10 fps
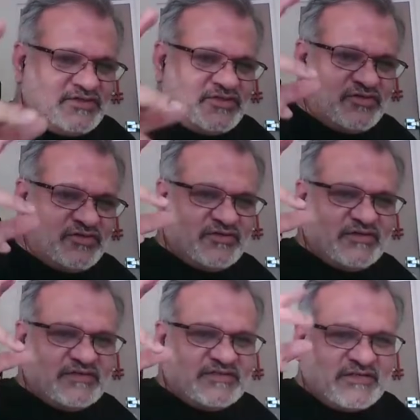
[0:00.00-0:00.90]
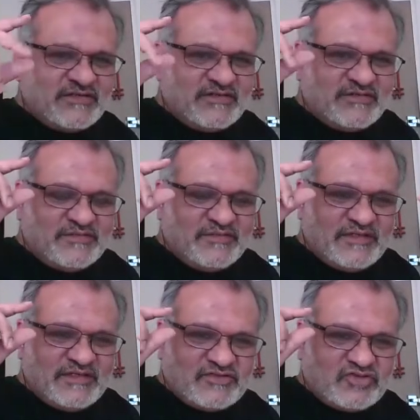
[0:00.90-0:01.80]
so certain
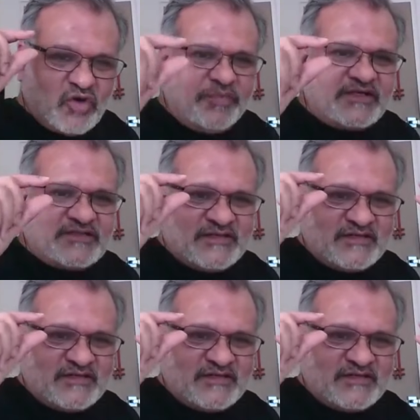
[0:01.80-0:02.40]
topics